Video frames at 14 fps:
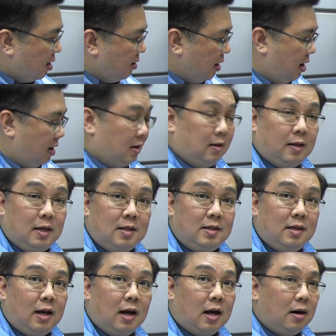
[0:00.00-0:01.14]
and
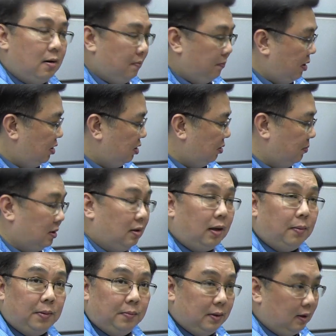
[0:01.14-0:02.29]
DCR measurement
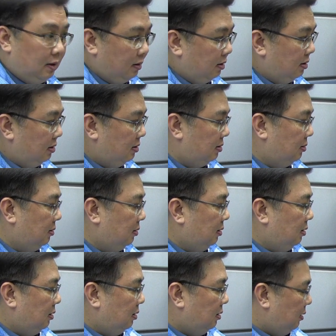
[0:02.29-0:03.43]
capabilities.
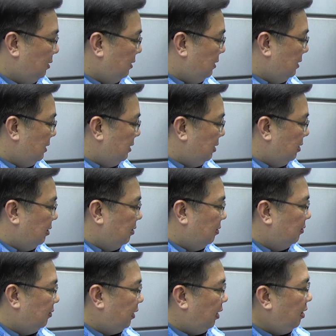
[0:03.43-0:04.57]

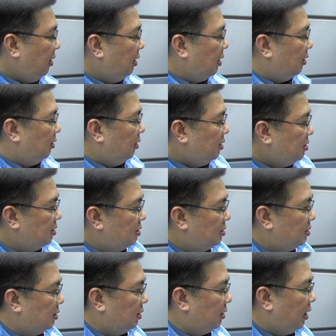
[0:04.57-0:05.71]
Okay, and this is
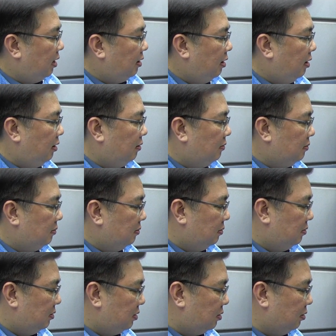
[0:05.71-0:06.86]
a handheld
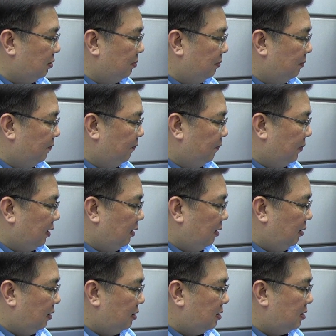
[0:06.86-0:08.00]
scope.
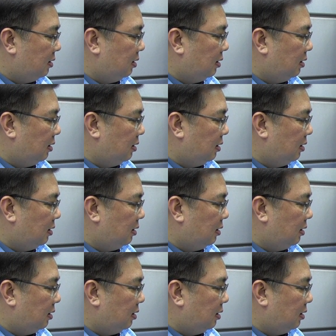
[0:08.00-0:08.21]
It is